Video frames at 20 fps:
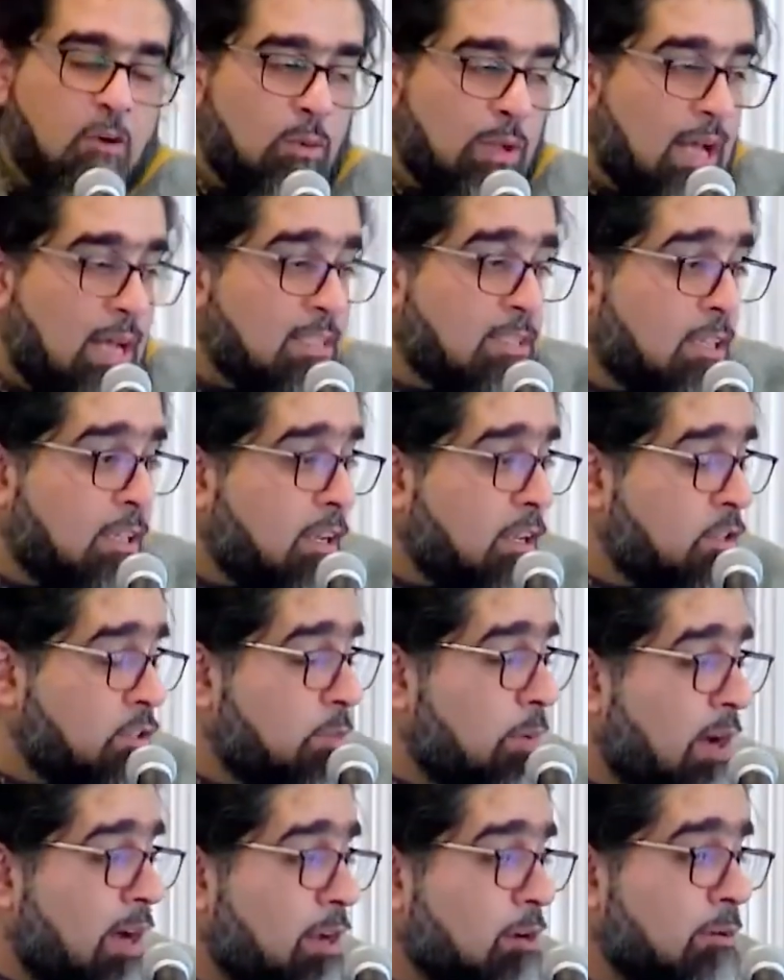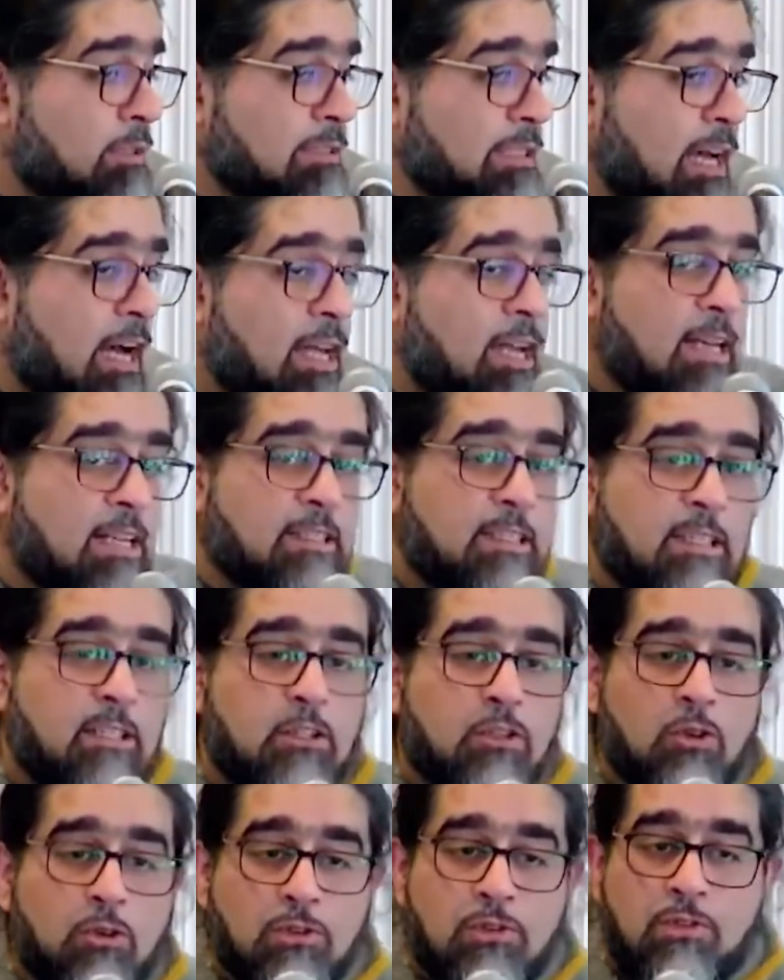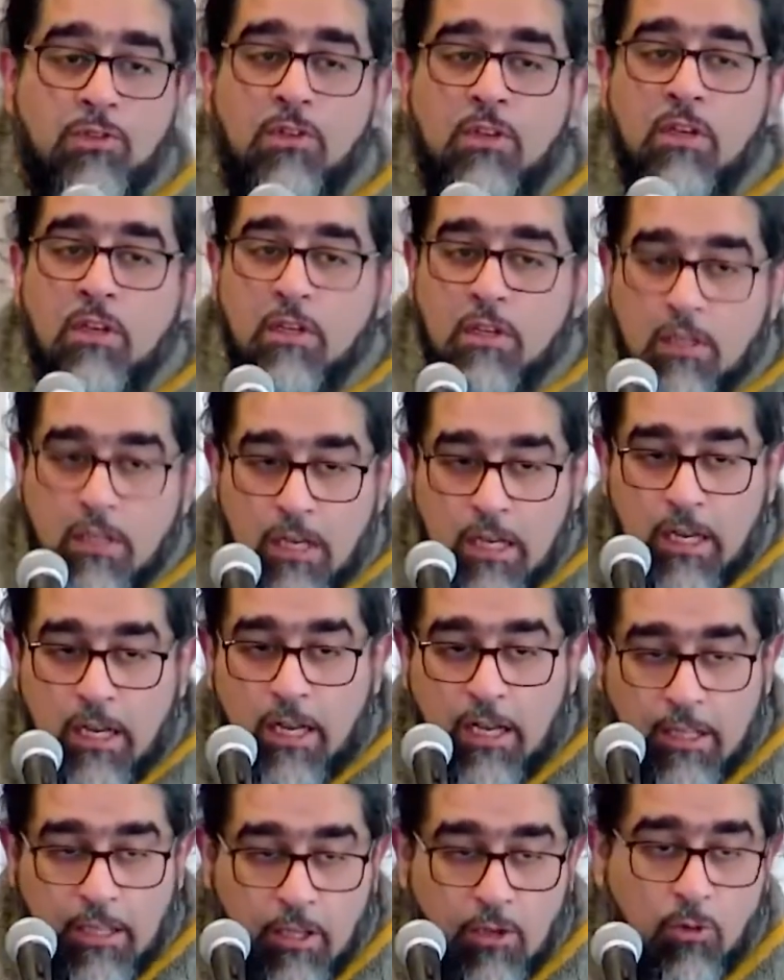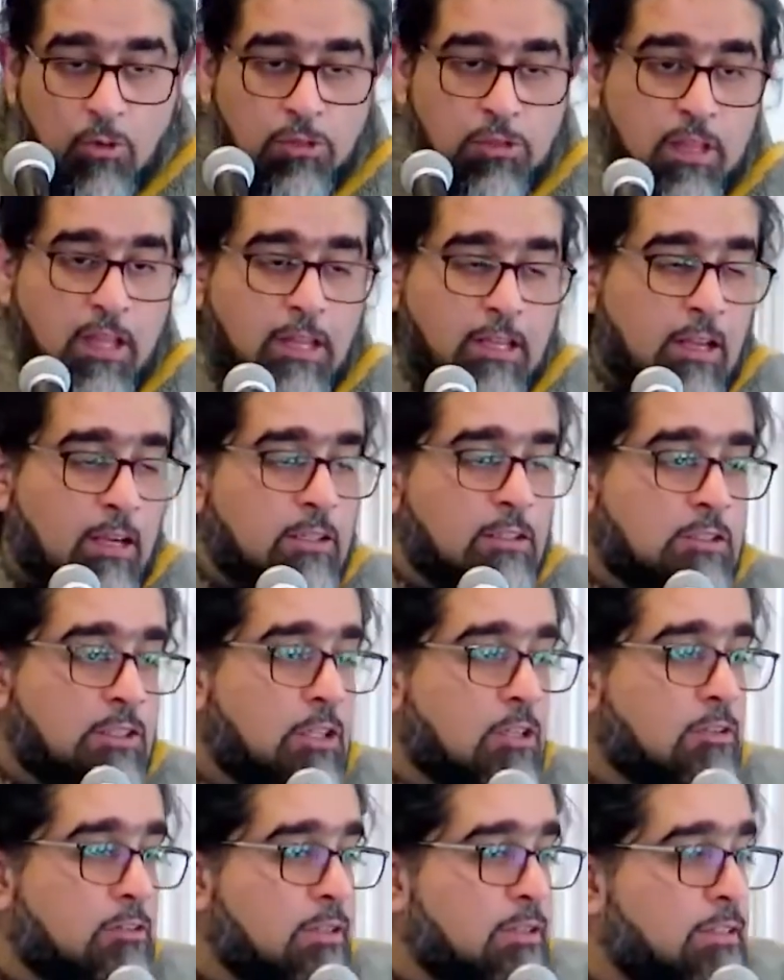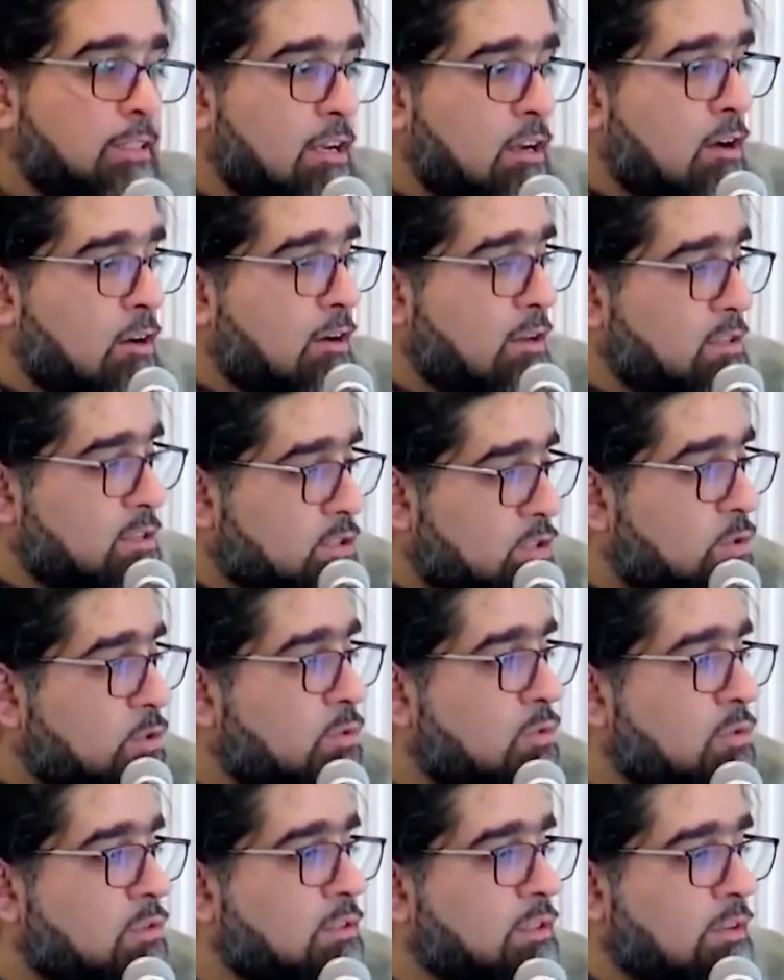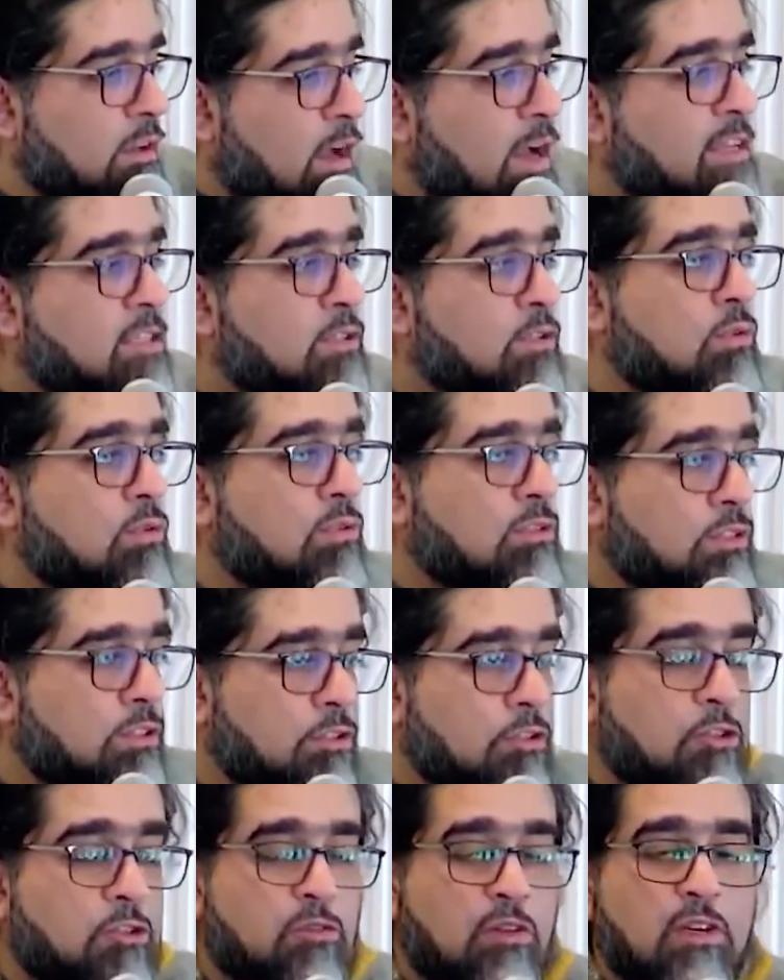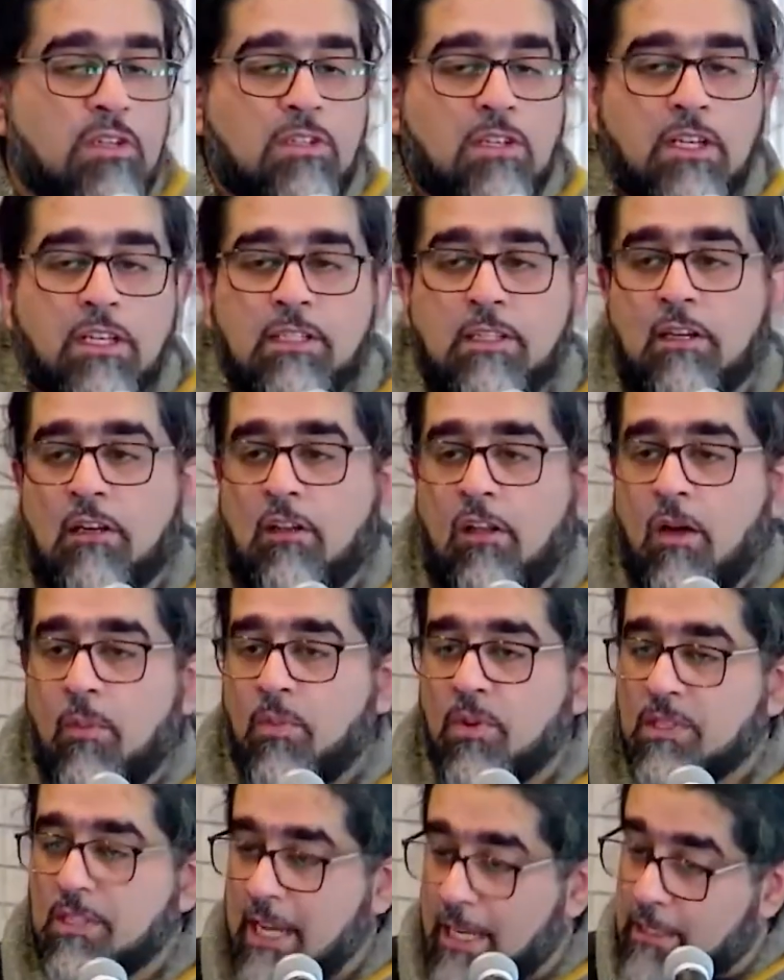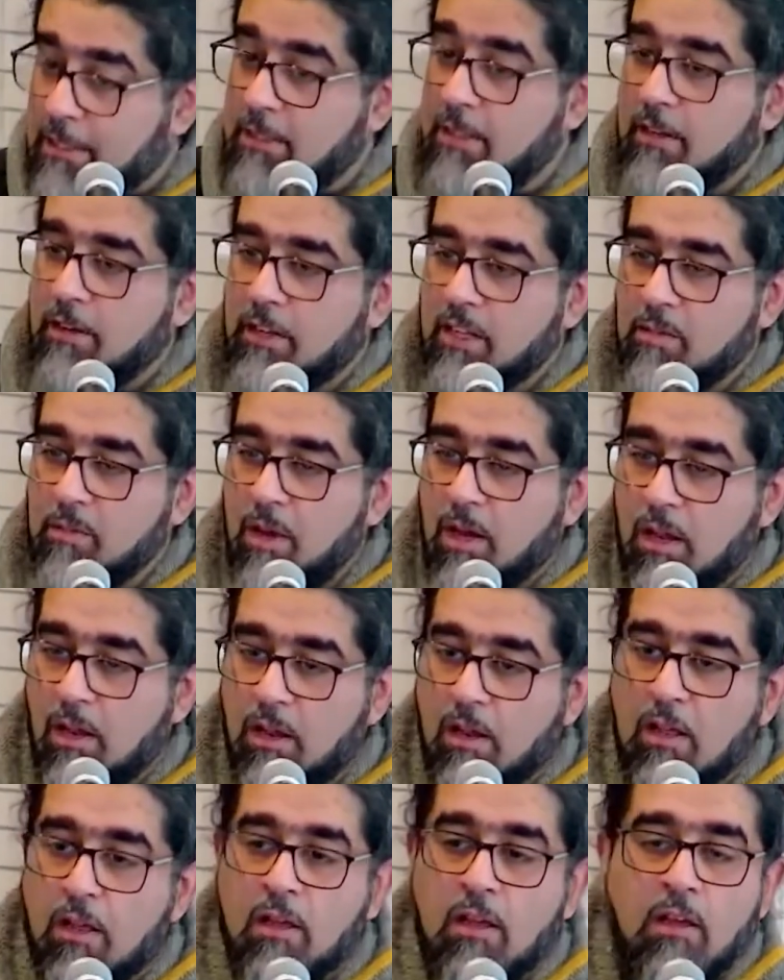We ask Allah subhanahu wa ta'ala that those youth and young children that are in schools and high schools and universities, that Allah protects their iman.